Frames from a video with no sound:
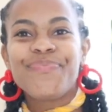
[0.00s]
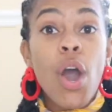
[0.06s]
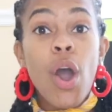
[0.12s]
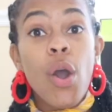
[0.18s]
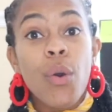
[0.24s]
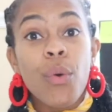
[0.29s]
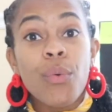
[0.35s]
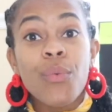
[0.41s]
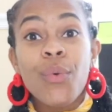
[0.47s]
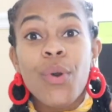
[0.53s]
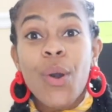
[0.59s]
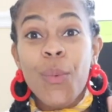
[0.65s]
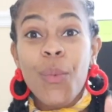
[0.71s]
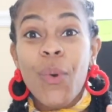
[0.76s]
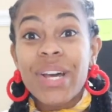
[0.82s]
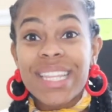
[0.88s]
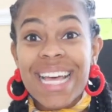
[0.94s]
Oh,
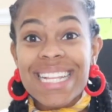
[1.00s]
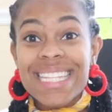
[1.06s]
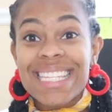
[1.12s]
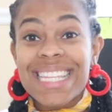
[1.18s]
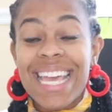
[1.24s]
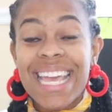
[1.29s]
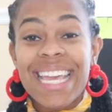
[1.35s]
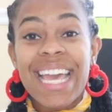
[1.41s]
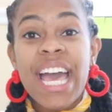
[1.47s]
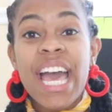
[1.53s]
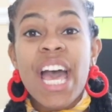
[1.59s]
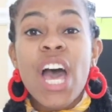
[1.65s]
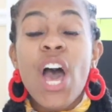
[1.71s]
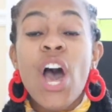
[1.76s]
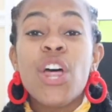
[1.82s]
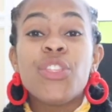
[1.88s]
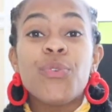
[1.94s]
one last thing.
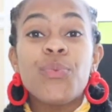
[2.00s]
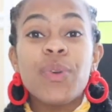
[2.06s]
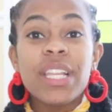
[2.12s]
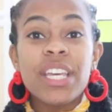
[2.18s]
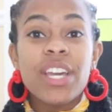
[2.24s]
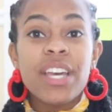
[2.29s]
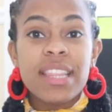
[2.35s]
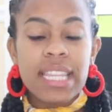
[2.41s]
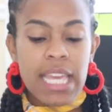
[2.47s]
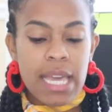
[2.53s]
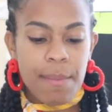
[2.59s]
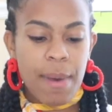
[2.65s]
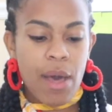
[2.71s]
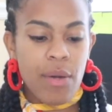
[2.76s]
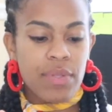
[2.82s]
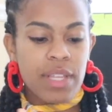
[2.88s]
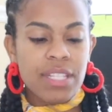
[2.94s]
The really good thing
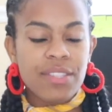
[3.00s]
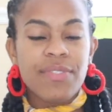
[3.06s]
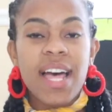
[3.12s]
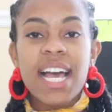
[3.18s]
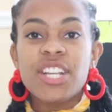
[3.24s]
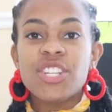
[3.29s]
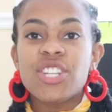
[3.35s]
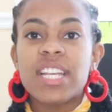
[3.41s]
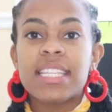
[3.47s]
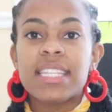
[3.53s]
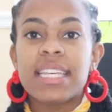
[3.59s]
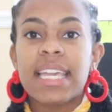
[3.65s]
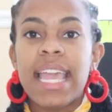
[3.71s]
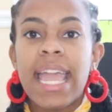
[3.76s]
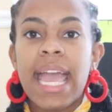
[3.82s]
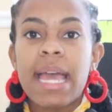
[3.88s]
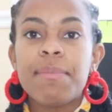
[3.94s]
about this flash is
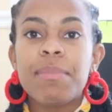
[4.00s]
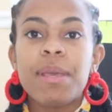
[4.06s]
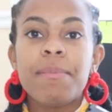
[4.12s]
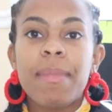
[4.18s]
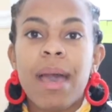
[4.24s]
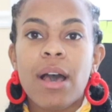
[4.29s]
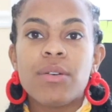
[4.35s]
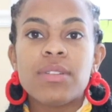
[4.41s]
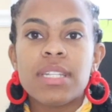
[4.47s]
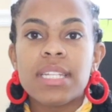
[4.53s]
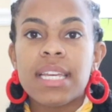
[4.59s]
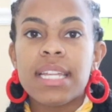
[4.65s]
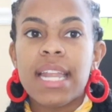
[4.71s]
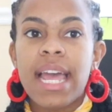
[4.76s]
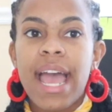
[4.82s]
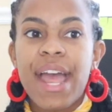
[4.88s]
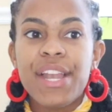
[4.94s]
it can be
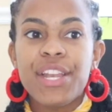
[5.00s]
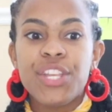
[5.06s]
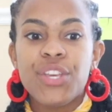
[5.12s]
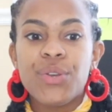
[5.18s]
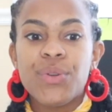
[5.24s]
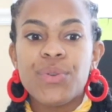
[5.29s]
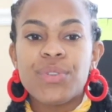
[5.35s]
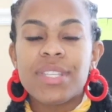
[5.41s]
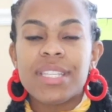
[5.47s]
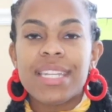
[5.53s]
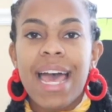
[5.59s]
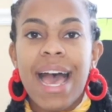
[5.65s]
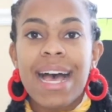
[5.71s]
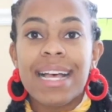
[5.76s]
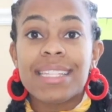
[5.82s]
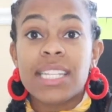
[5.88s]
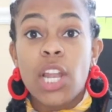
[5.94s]
mounted and used
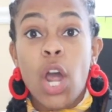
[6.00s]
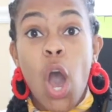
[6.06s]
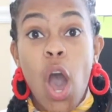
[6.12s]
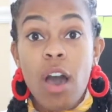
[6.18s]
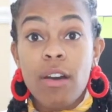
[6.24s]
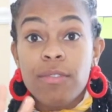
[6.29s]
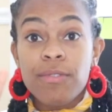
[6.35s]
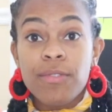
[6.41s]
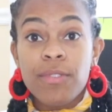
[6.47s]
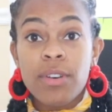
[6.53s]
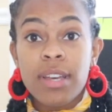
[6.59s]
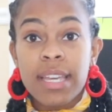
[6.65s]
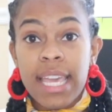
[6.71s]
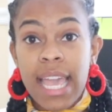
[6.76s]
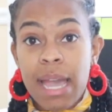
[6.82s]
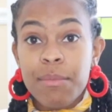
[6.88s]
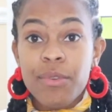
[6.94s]
as an
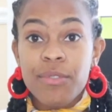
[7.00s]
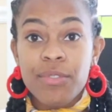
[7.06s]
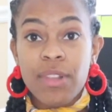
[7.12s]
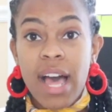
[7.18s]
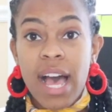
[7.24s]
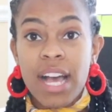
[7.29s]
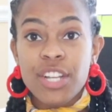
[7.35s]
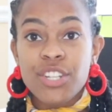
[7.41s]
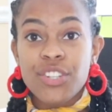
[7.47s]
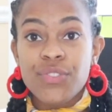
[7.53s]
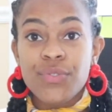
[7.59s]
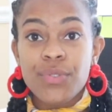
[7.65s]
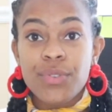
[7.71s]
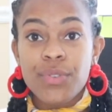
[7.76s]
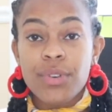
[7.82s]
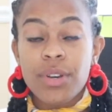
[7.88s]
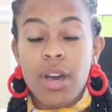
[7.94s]
off-camera flash
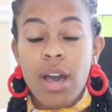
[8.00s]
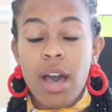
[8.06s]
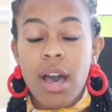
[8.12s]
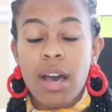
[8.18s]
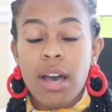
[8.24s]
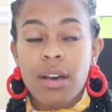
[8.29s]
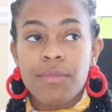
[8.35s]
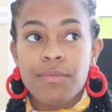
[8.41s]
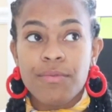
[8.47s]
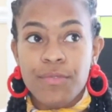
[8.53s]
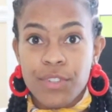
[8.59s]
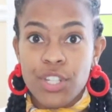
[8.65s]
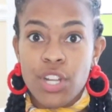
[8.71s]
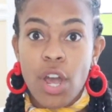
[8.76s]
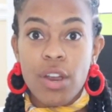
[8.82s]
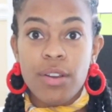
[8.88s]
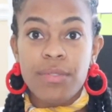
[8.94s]

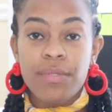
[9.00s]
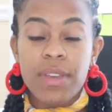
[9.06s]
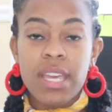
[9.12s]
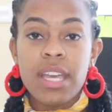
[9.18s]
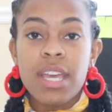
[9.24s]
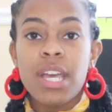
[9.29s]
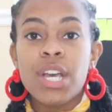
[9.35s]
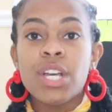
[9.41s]
photography.